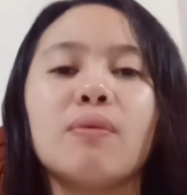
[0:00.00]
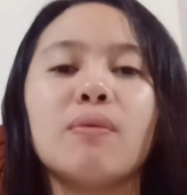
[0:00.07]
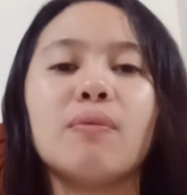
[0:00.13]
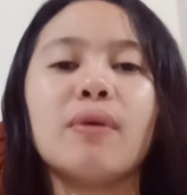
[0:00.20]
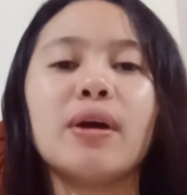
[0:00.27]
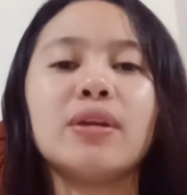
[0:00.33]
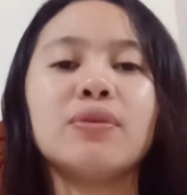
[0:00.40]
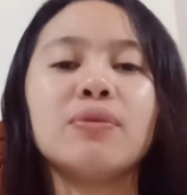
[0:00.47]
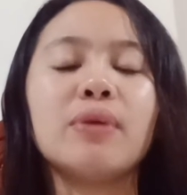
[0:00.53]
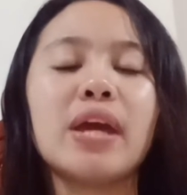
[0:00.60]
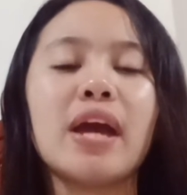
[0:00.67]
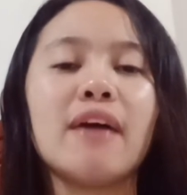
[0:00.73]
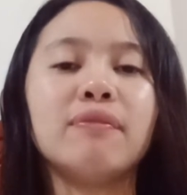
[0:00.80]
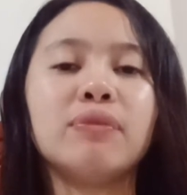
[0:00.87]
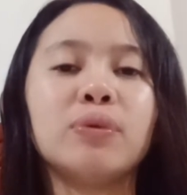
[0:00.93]
do
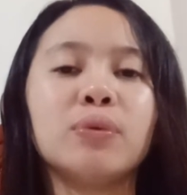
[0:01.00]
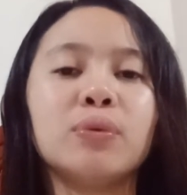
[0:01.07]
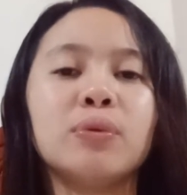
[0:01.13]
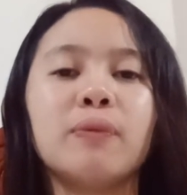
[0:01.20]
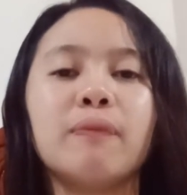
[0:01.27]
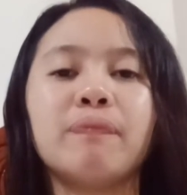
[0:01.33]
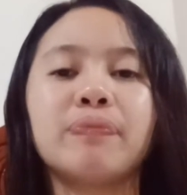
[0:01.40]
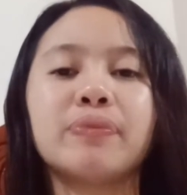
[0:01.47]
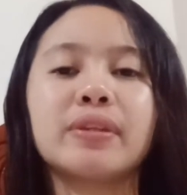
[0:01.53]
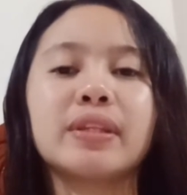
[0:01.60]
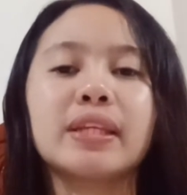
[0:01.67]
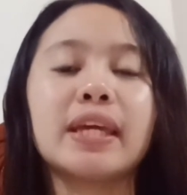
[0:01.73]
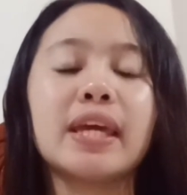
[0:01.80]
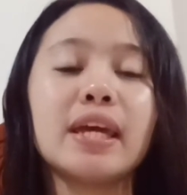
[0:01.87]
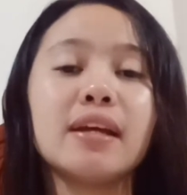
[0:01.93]
we have to
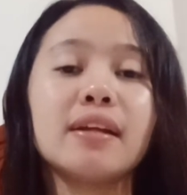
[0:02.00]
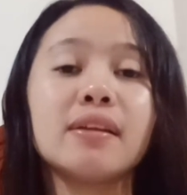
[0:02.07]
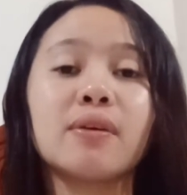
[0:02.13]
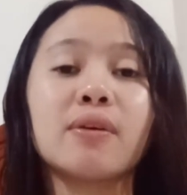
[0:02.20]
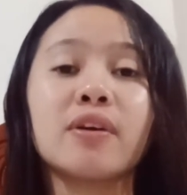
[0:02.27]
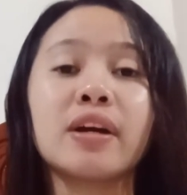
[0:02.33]
kill